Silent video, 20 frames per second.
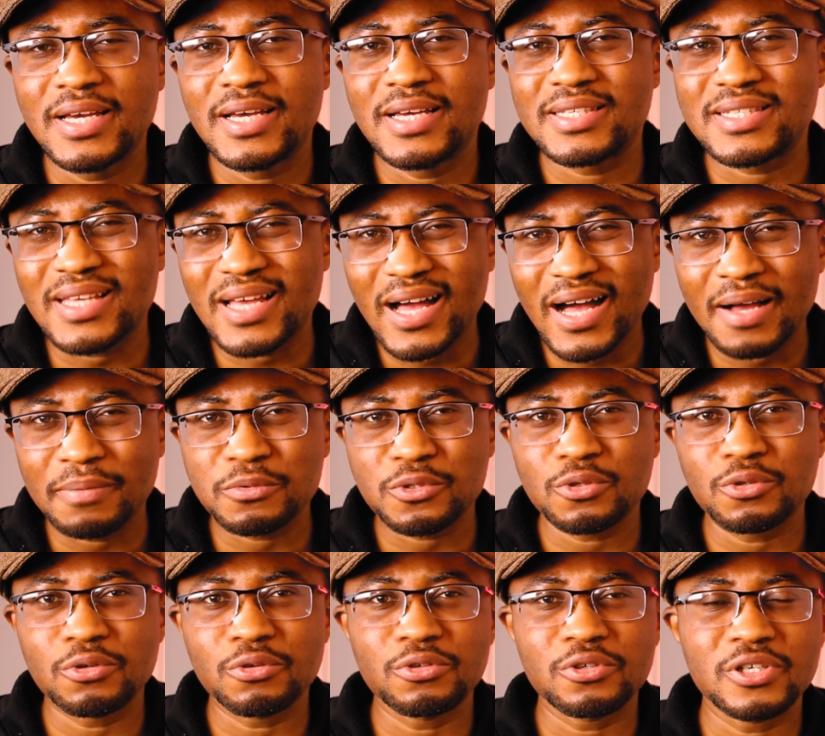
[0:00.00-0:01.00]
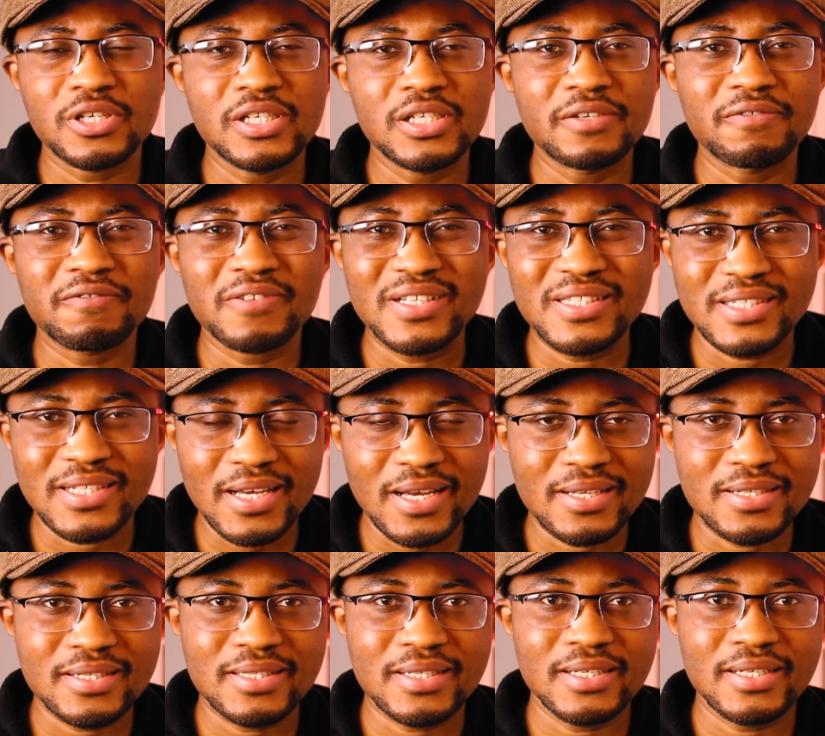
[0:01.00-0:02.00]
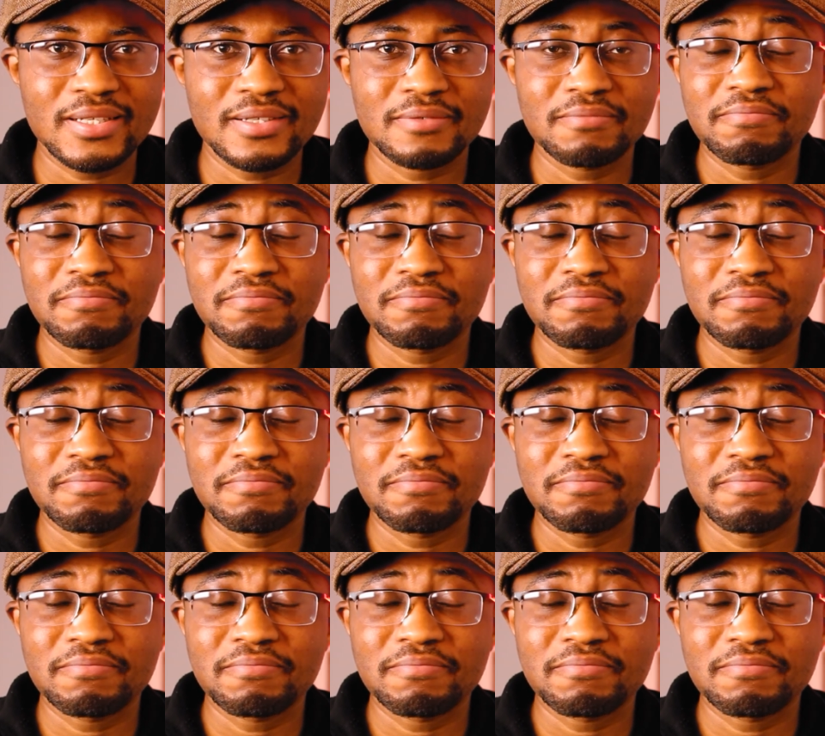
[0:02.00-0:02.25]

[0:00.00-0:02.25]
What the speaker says: is absolutely fantastic,